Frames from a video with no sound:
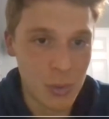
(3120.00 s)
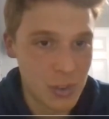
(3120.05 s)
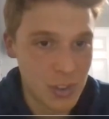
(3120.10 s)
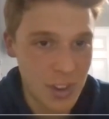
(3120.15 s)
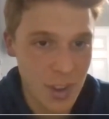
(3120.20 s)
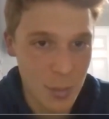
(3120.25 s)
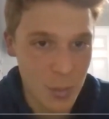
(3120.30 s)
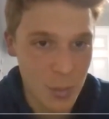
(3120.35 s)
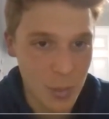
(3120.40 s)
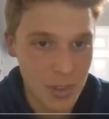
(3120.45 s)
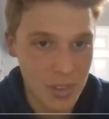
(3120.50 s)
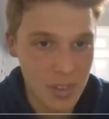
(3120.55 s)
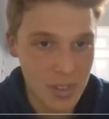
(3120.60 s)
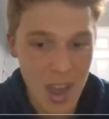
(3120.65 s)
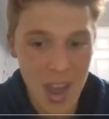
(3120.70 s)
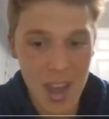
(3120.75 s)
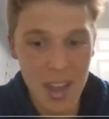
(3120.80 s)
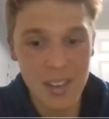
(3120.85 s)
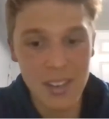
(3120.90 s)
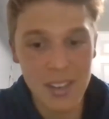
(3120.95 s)
someone's
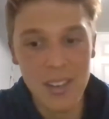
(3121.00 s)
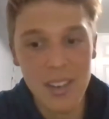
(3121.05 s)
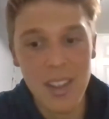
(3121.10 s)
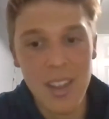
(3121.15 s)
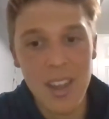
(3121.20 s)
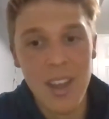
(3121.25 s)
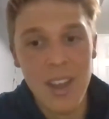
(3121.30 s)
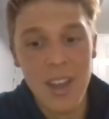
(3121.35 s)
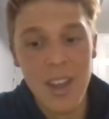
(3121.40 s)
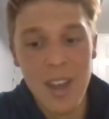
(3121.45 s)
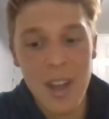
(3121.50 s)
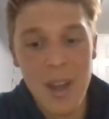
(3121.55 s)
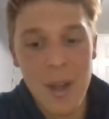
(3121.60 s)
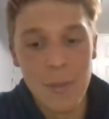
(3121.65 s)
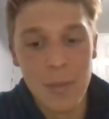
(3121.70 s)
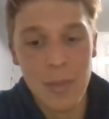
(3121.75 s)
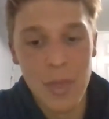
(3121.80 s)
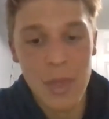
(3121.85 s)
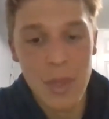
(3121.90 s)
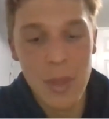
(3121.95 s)
head
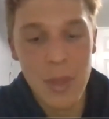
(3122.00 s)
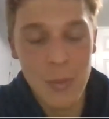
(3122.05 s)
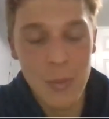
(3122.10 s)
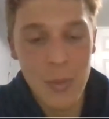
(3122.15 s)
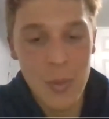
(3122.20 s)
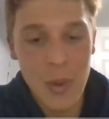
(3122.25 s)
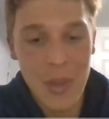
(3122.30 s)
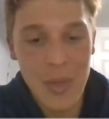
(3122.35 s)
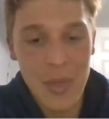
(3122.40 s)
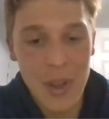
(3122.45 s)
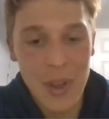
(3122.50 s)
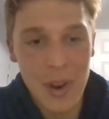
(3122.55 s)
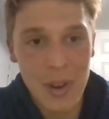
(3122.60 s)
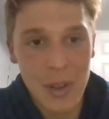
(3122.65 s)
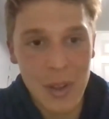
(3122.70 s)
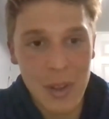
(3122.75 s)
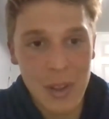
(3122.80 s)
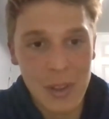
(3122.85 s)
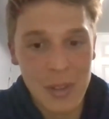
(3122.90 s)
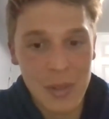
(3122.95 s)
when
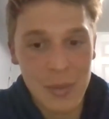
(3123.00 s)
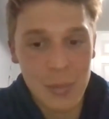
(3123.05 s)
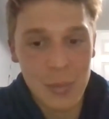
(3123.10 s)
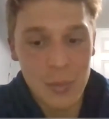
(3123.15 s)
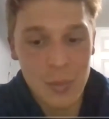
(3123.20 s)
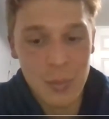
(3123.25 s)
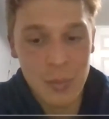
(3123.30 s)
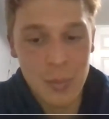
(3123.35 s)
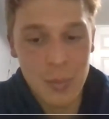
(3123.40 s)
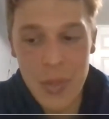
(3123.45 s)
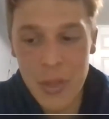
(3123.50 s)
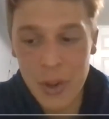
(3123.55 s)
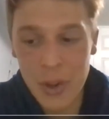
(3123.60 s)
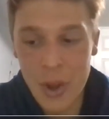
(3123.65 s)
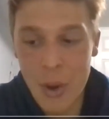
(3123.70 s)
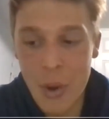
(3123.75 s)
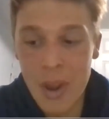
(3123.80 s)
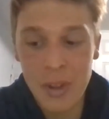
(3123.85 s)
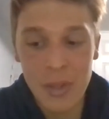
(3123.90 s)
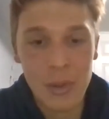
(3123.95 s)
they're
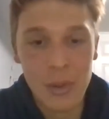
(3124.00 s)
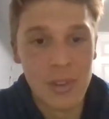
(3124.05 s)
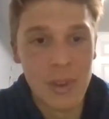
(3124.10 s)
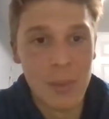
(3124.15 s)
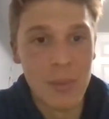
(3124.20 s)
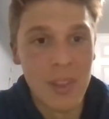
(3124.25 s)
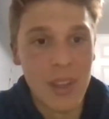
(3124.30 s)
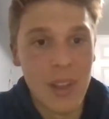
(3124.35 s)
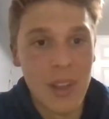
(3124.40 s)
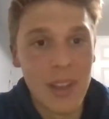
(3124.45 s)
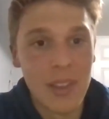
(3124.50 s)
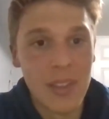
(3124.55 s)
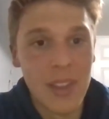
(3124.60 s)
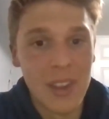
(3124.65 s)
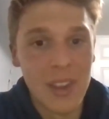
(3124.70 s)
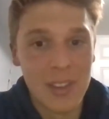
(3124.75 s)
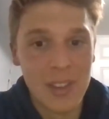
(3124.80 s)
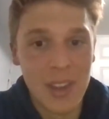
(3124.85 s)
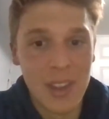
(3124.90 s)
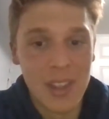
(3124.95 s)
going through something like
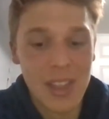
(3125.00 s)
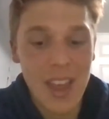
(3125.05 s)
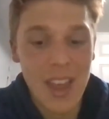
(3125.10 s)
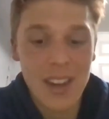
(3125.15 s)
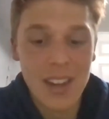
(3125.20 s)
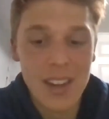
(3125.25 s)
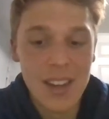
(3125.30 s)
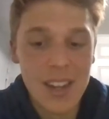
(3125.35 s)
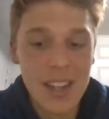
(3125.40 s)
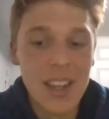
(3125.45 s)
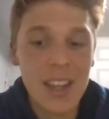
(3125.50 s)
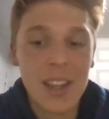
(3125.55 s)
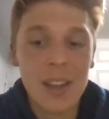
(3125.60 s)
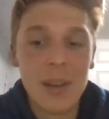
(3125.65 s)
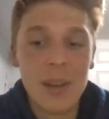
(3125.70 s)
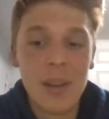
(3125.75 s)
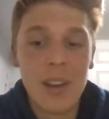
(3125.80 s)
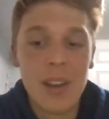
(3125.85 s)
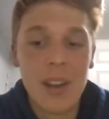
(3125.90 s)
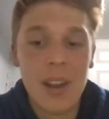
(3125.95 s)
this. Like they
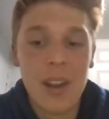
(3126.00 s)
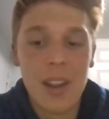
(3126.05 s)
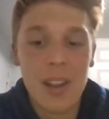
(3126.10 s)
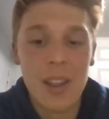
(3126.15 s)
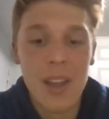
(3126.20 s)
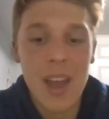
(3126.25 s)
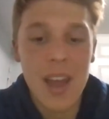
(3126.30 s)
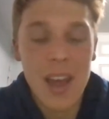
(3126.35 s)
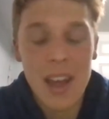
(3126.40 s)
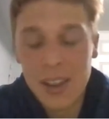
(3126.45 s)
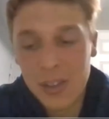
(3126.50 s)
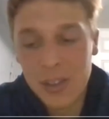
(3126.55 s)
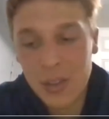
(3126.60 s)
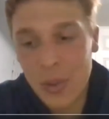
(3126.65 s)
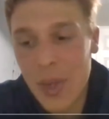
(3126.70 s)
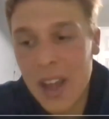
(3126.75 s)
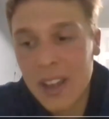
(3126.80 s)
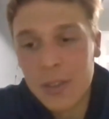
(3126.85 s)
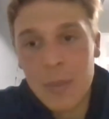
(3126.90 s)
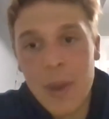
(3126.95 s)
need, and
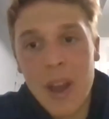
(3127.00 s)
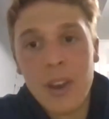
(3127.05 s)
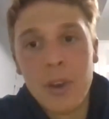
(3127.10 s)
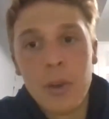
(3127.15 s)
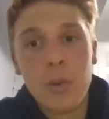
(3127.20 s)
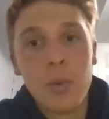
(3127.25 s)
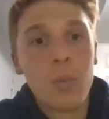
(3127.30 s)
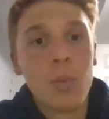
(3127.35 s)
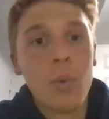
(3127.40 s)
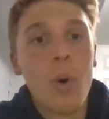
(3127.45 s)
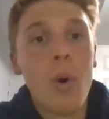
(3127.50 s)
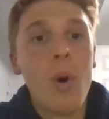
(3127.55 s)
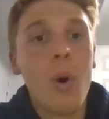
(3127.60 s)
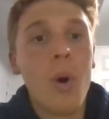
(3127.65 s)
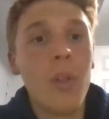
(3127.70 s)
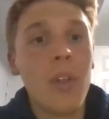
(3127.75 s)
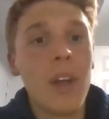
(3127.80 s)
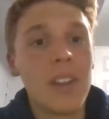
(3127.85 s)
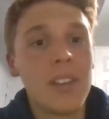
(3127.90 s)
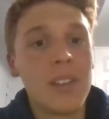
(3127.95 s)
so that's my new
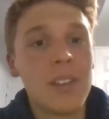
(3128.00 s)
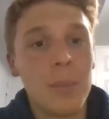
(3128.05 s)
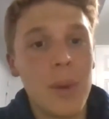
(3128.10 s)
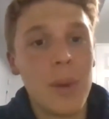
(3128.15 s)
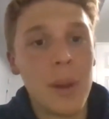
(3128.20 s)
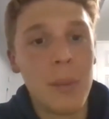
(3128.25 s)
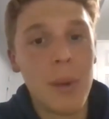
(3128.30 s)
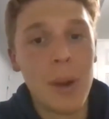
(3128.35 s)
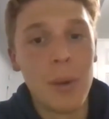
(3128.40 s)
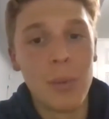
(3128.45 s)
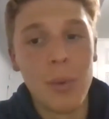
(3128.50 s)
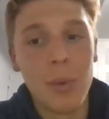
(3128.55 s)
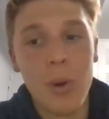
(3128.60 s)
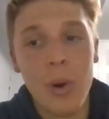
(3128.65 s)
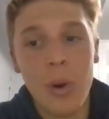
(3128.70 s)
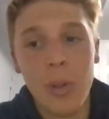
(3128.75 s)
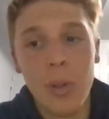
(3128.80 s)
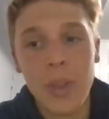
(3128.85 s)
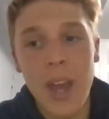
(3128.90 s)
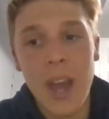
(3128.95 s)
role. That's been my
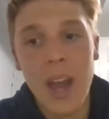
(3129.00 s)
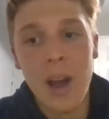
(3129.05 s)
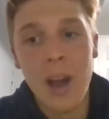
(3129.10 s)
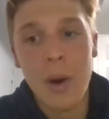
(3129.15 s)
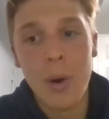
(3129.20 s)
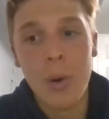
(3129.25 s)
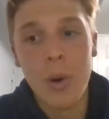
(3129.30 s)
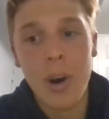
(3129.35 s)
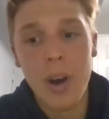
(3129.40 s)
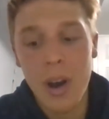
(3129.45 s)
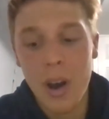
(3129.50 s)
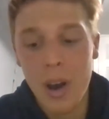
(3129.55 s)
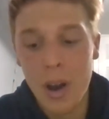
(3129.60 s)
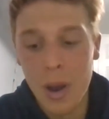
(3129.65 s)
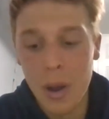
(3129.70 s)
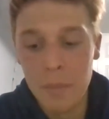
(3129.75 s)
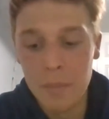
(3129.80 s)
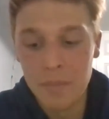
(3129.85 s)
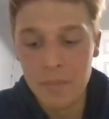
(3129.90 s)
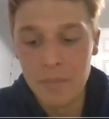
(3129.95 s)
role now
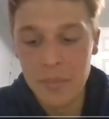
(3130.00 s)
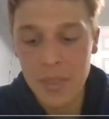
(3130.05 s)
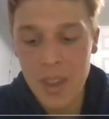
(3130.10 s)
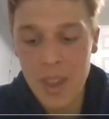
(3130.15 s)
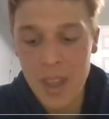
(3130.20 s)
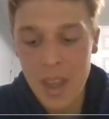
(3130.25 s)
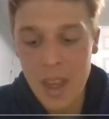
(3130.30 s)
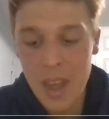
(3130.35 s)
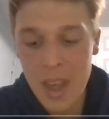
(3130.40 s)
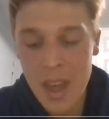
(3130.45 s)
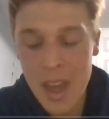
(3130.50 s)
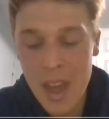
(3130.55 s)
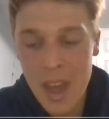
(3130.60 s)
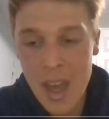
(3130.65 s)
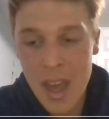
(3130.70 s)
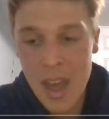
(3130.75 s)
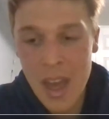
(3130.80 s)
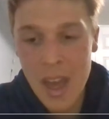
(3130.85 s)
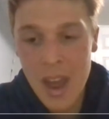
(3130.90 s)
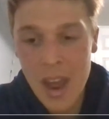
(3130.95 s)
on
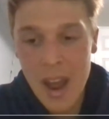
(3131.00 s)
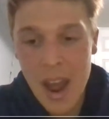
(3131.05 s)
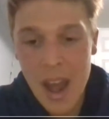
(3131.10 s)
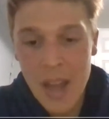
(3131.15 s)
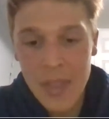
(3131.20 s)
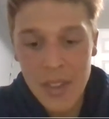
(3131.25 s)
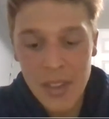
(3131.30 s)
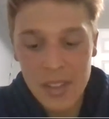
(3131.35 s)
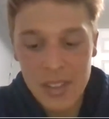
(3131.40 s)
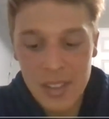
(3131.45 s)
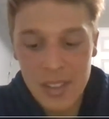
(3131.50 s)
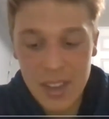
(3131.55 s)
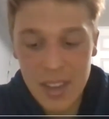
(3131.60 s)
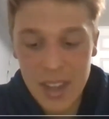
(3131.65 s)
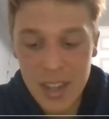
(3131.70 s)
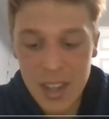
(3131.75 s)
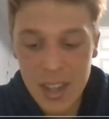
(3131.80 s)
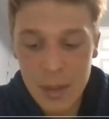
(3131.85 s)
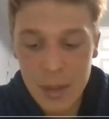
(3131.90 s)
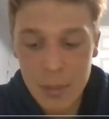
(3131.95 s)
this
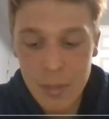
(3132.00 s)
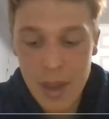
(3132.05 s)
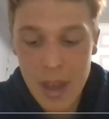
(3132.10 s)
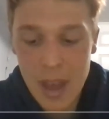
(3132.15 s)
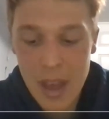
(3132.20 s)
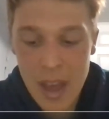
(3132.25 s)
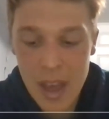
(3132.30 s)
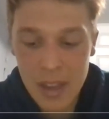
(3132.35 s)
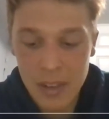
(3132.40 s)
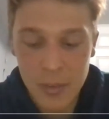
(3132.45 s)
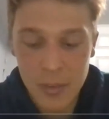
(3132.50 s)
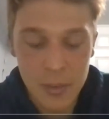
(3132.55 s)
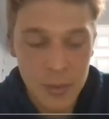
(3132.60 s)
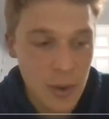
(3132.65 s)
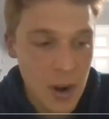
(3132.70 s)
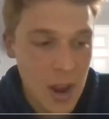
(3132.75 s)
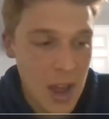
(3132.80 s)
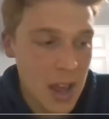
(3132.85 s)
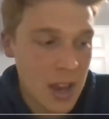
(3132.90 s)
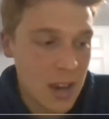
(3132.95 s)
team, as a
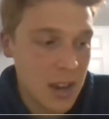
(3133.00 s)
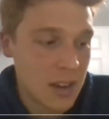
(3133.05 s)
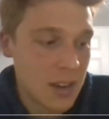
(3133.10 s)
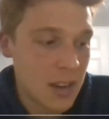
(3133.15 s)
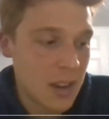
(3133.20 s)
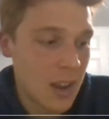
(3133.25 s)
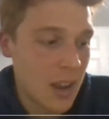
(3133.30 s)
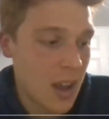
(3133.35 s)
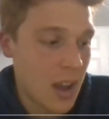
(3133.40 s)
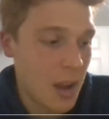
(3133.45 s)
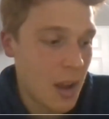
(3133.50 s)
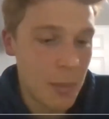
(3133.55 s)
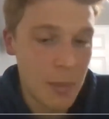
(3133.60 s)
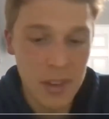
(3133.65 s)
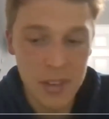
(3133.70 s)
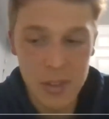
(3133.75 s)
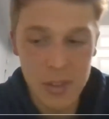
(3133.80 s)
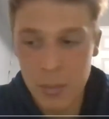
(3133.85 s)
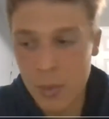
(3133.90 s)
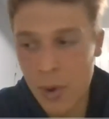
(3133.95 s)
friend,
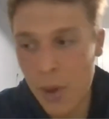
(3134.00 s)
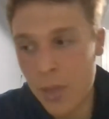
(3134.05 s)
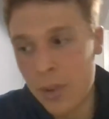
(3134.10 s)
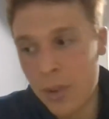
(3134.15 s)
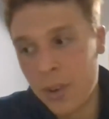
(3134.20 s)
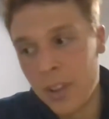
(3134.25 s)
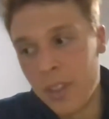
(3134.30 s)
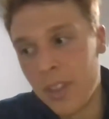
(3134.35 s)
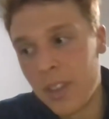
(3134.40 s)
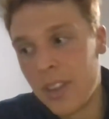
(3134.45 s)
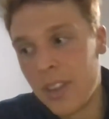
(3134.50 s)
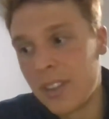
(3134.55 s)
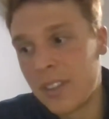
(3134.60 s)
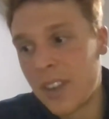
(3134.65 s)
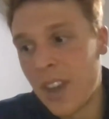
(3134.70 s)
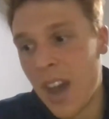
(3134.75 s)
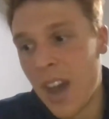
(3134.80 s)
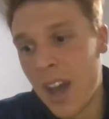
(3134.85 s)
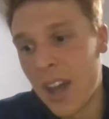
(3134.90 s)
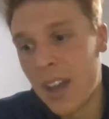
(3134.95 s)
as a brother to these
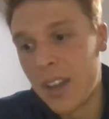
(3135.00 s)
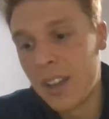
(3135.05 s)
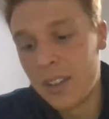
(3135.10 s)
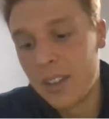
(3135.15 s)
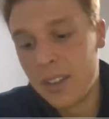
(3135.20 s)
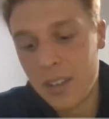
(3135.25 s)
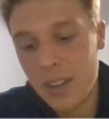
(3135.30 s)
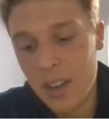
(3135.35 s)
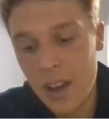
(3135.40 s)
guys.